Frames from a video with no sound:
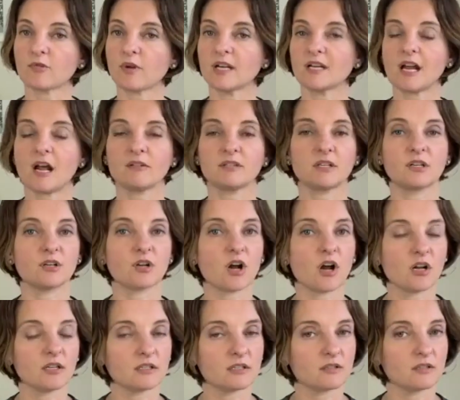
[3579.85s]
right now they're
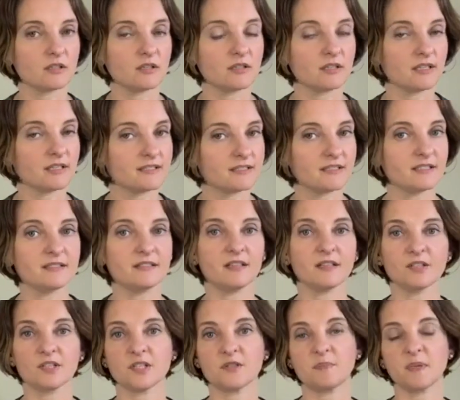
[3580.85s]
not
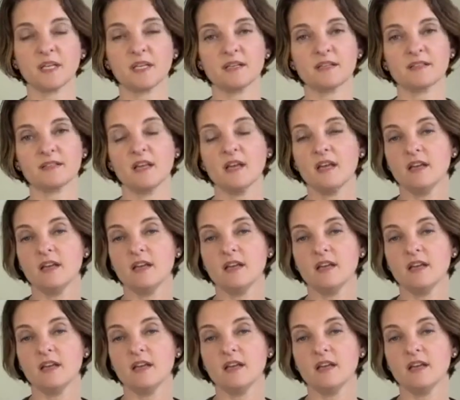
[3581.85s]
existing, just because